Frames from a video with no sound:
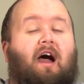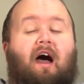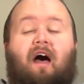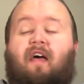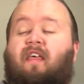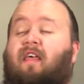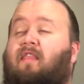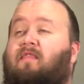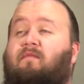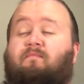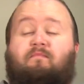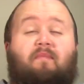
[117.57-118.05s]

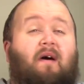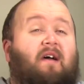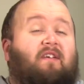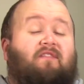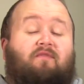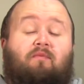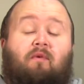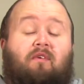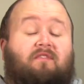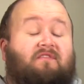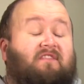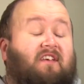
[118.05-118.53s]
And the
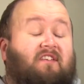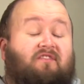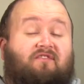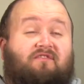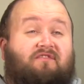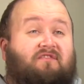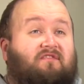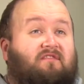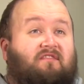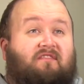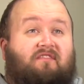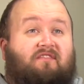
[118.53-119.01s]
best ones I
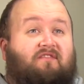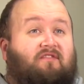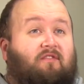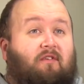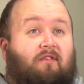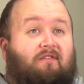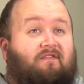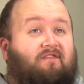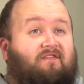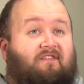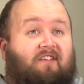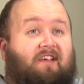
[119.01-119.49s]
just
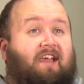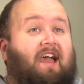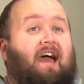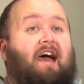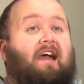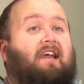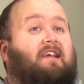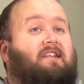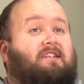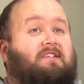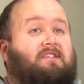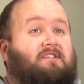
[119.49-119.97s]
sort of
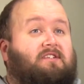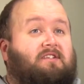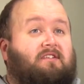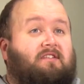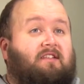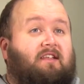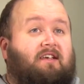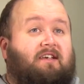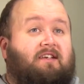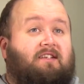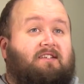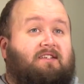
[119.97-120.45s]
forget
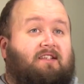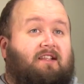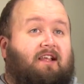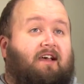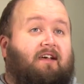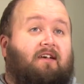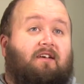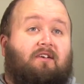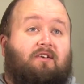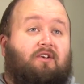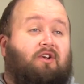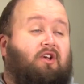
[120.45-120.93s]
instantly. It's
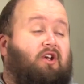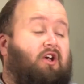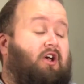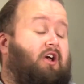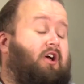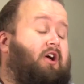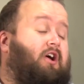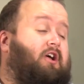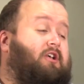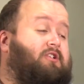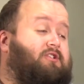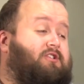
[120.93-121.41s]
like a
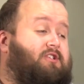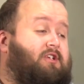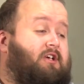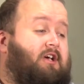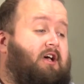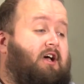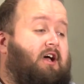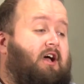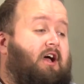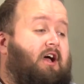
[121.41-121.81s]
curse.